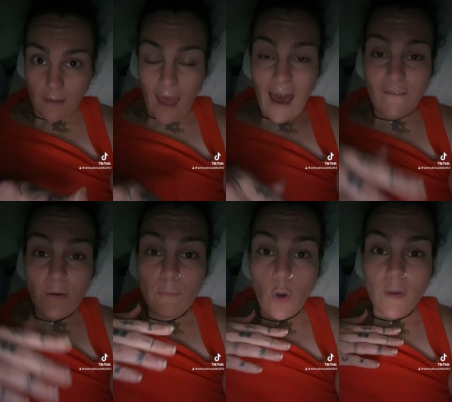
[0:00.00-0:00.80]
Have
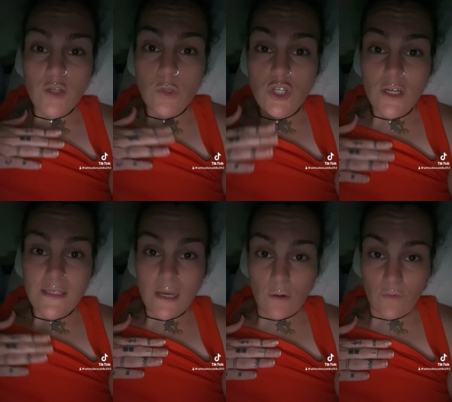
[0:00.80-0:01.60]
a moment with
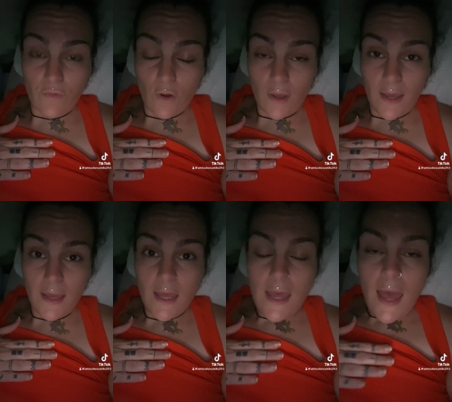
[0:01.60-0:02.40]
yourself, okay?